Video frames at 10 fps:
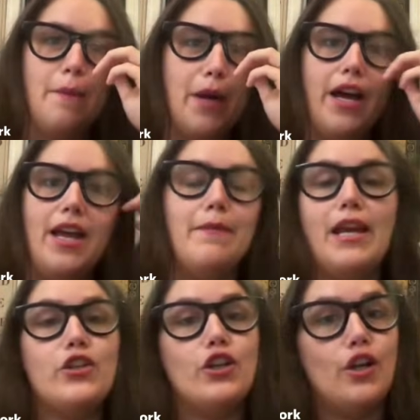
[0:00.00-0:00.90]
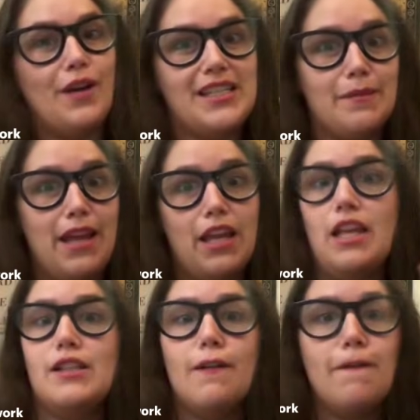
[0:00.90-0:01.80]
but make sure your resume
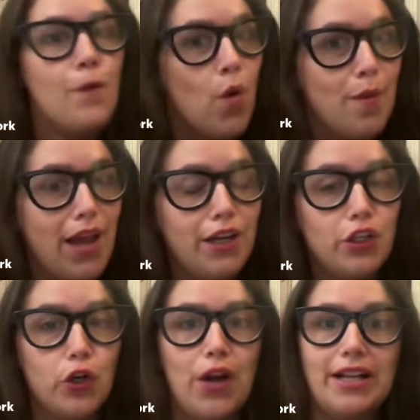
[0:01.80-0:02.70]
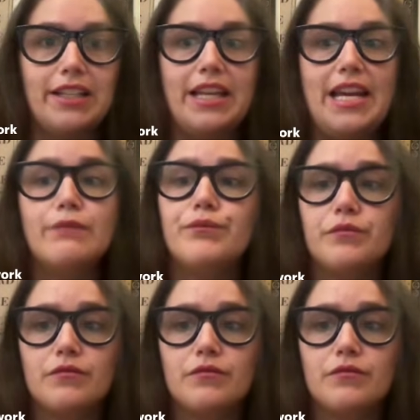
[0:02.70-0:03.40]
is formatted correctly